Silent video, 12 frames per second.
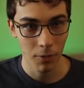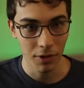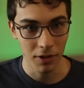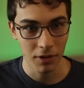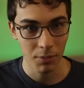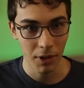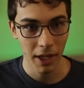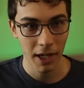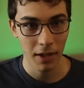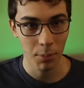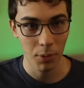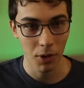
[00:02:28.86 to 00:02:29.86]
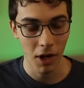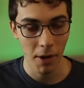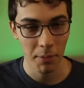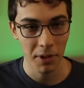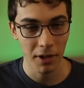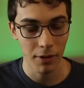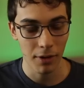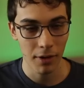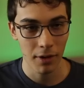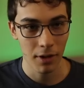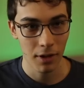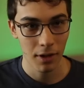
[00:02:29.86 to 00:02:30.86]
We're displaying a prop
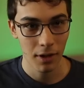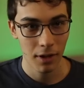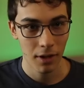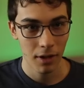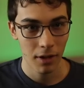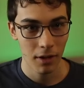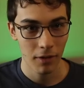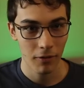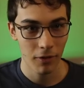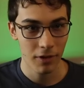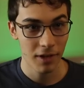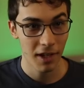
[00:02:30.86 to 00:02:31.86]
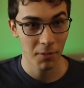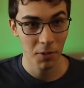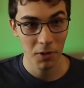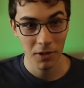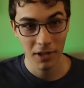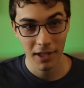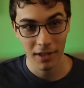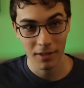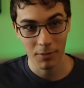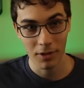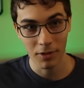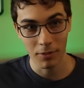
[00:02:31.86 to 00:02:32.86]
here. First thing I'm noticing
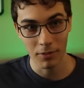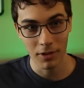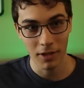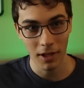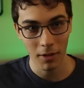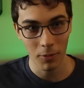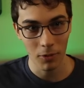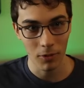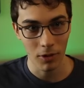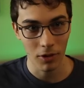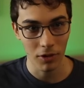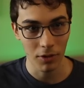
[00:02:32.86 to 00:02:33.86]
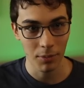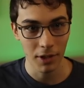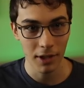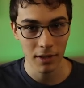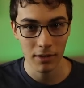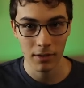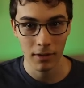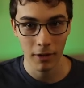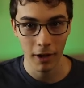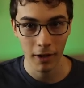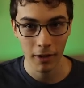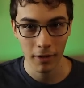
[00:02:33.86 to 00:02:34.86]
is we do double curly brace,
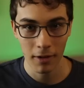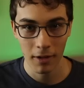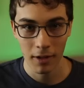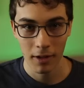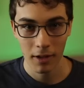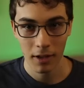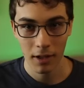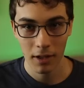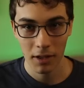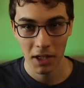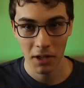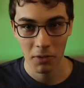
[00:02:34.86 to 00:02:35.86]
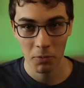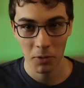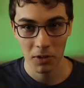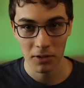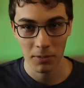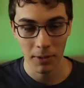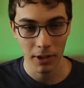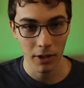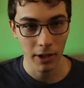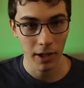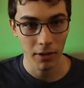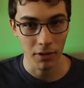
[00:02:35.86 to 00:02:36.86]
okay? And then we're displaying
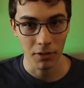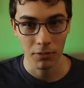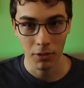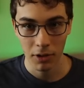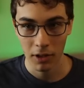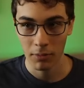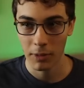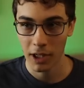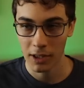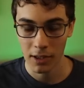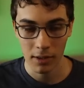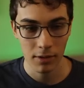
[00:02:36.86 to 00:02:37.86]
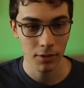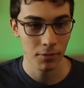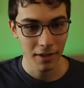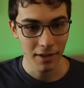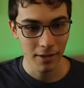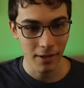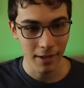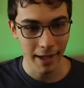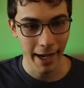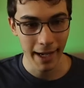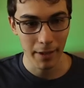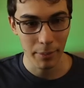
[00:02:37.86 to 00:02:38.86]
our count here. Okay, makes sense. This is a
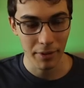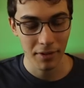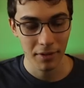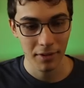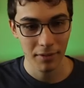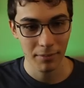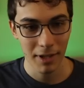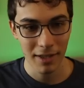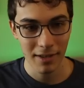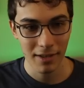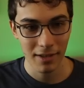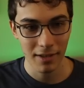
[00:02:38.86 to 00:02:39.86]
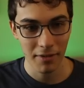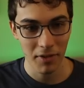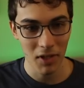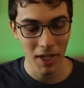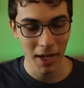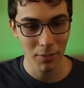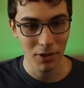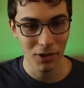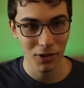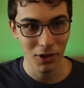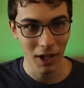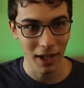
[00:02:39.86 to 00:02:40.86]
type, messages of the type
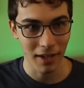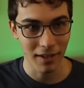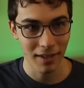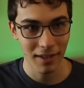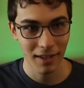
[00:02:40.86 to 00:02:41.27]
string